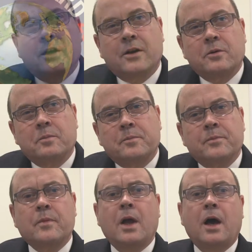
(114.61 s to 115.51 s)
Hello,
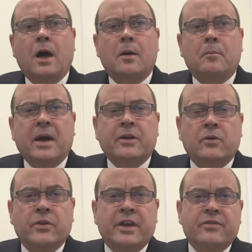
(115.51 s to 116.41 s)
I'm
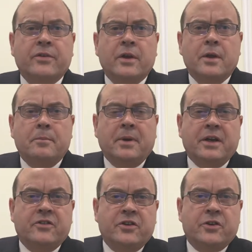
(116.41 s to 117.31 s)
Michael Neff,
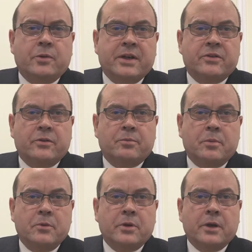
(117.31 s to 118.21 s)
Managing Director of
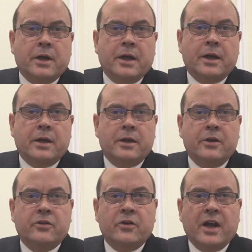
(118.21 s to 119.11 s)
Bermuda and
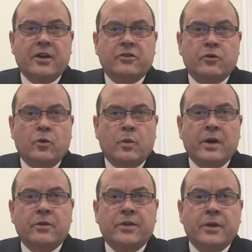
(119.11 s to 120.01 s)
International
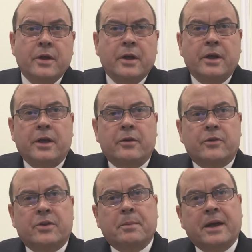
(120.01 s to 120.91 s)
Wealth here
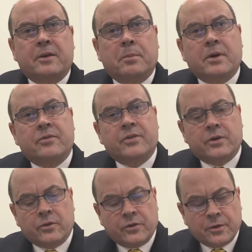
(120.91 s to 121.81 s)
at the Bank of
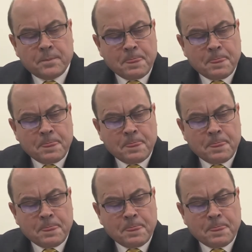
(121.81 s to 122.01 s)
Butterfield.